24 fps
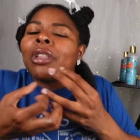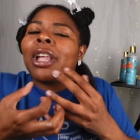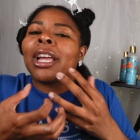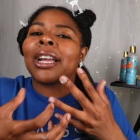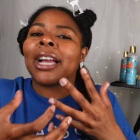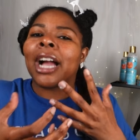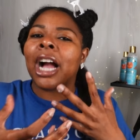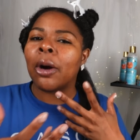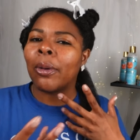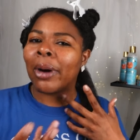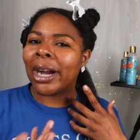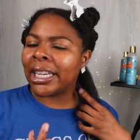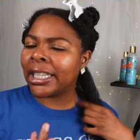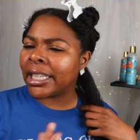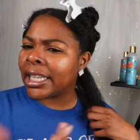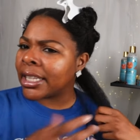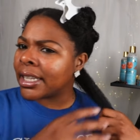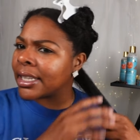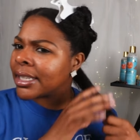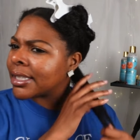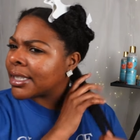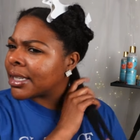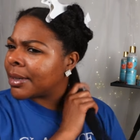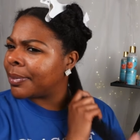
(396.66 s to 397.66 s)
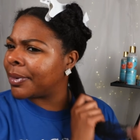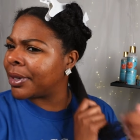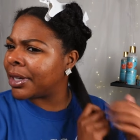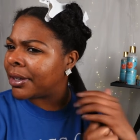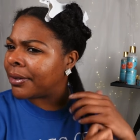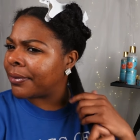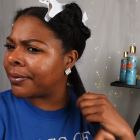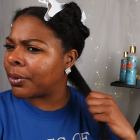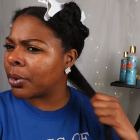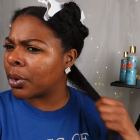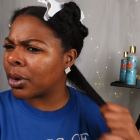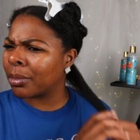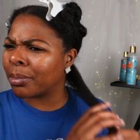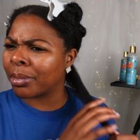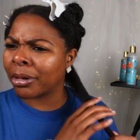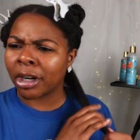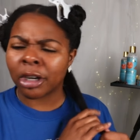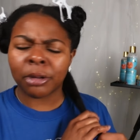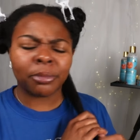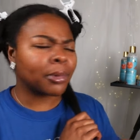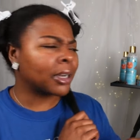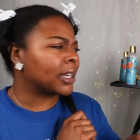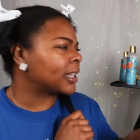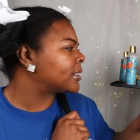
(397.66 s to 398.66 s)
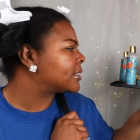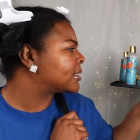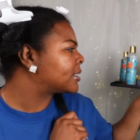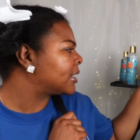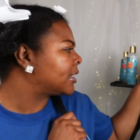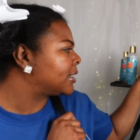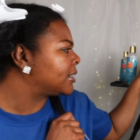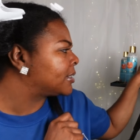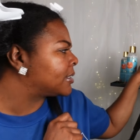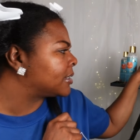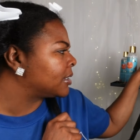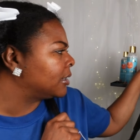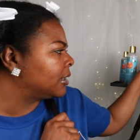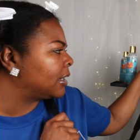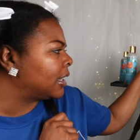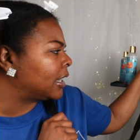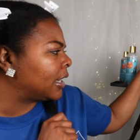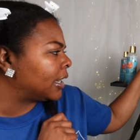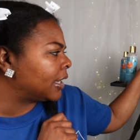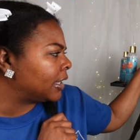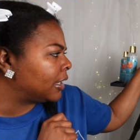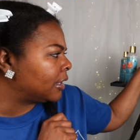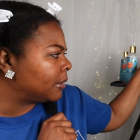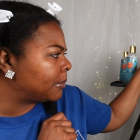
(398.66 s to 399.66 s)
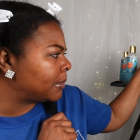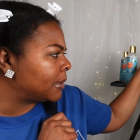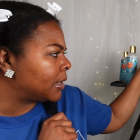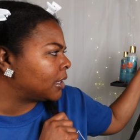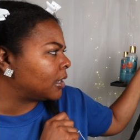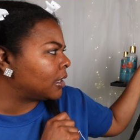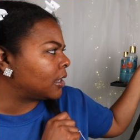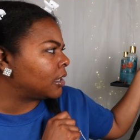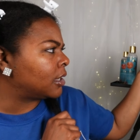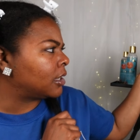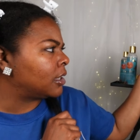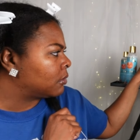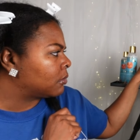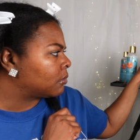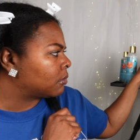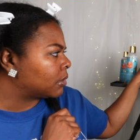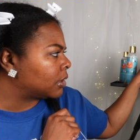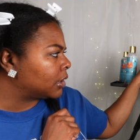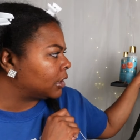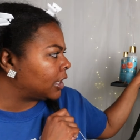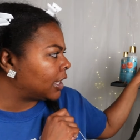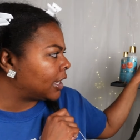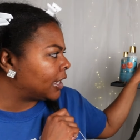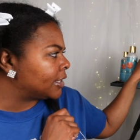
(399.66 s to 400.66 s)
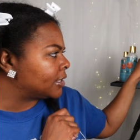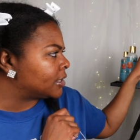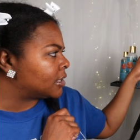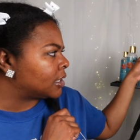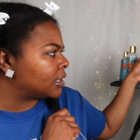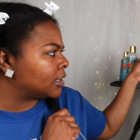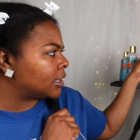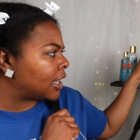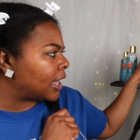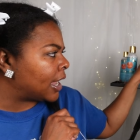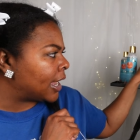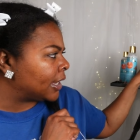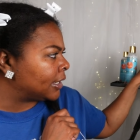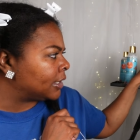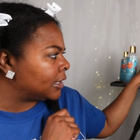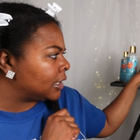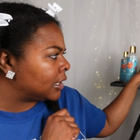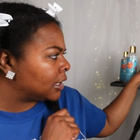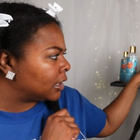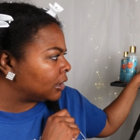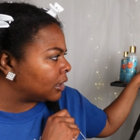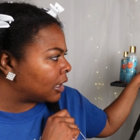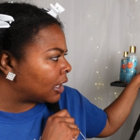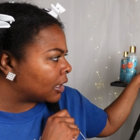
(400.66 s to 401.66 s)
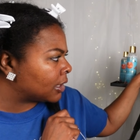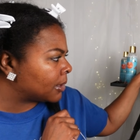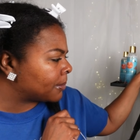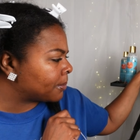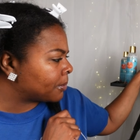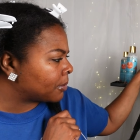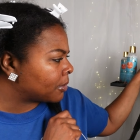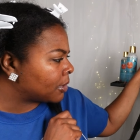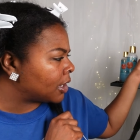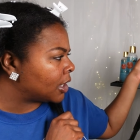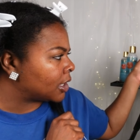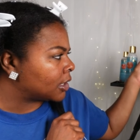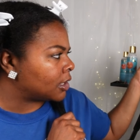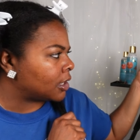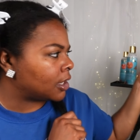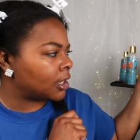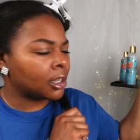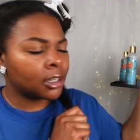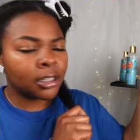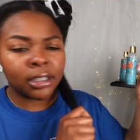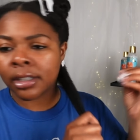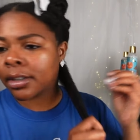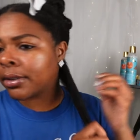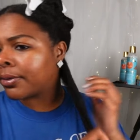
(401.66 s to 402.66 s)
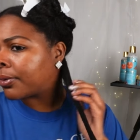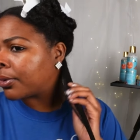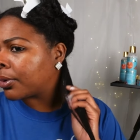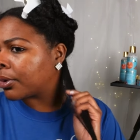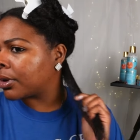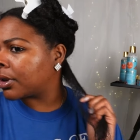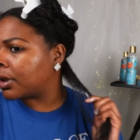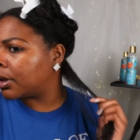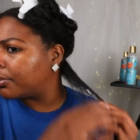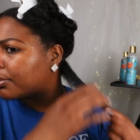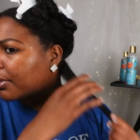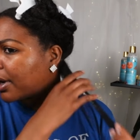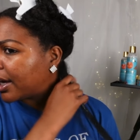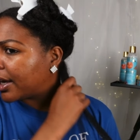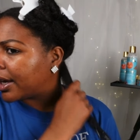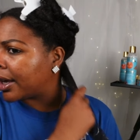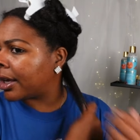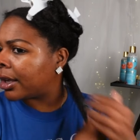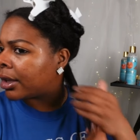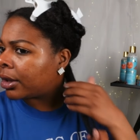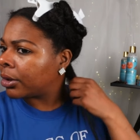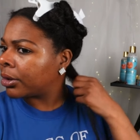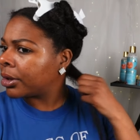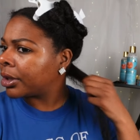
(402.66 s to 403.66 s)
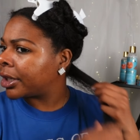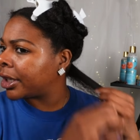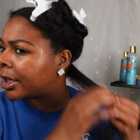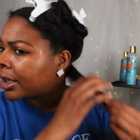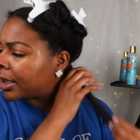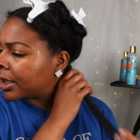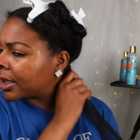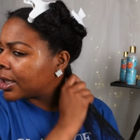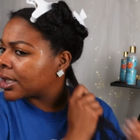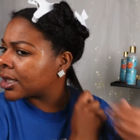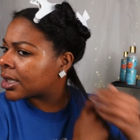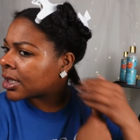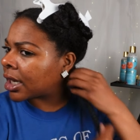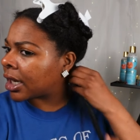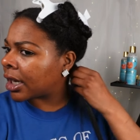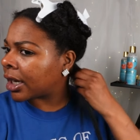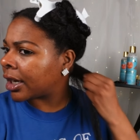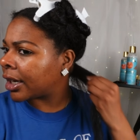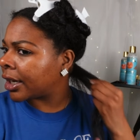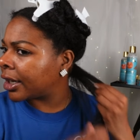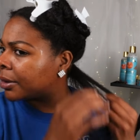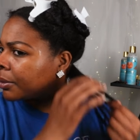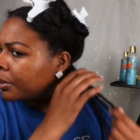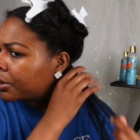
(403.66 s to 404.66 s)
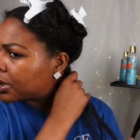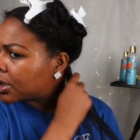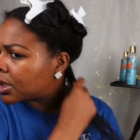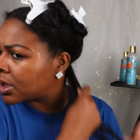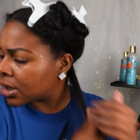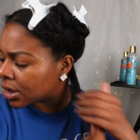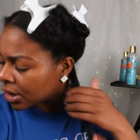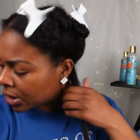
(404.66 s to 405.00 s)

like how I need it to be for a perm rod set. So I am uh, realizing that I need a lot of product for the Mielle Organic side, which is